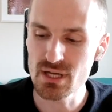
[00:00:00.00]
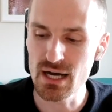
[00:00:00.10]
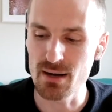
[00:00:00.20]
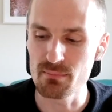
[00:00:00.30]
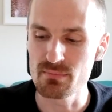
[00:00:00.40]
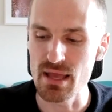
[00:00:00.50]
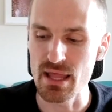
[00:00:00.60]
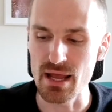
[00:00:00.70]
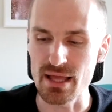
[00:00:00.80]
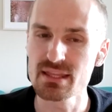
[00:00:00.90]
um,
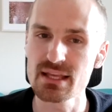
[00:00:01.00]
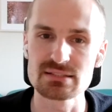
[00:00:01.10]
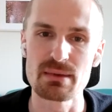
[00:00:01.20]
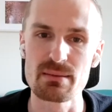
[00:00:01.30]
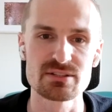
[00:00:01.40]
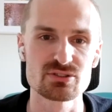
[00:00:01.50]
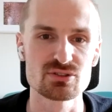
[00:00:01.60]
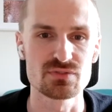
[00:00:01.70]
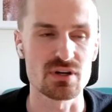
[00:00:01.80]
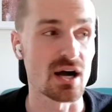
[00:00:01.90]
and I think that's maybe as
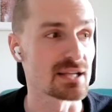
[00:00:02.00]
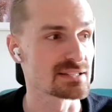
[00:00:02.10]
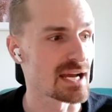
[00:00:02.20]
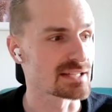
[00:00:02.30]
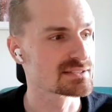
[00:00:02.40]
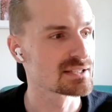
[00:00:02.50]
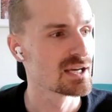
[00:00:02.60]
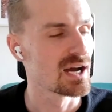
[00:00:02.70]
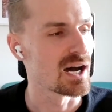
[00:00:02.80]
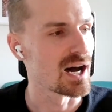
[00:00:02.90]
useful context.
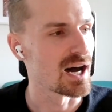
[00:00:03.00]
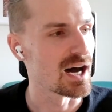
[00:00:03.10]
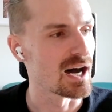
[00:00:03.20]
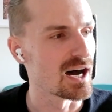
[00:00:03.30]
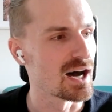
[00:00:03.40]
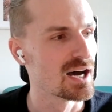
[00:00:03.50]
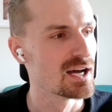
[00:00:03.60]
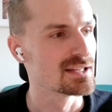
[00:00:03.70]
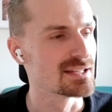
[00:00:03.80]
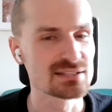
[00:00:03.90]
Uh,
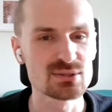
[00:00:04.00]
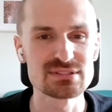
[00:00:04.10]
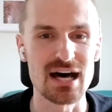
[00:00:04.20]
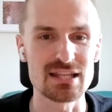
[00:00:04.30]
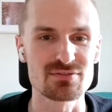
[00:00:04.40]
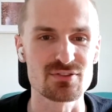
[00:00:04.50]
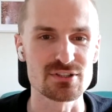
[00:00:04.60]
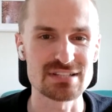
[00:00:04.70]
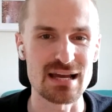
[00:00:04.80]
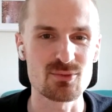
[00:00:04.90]
this was not the
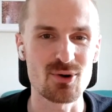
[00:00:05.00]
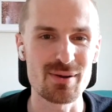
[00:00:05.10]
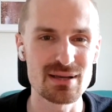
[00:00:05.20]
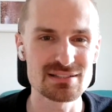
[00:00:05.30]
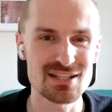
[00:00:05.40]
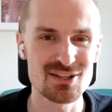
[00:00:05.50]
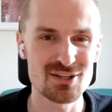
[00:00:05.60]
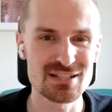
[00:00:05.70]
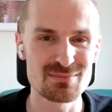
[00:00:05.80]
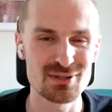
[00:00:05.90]
first time Coinbase had
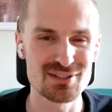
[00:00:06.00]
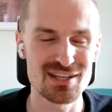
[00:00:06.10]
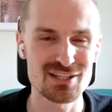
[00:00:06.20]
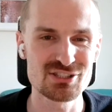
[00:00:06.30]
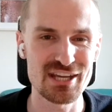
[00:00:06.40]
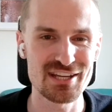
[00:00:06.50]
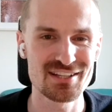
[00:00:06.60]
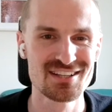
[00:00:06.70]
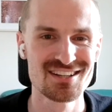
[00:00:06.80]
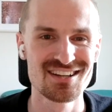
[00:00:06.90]
looked at building a chain.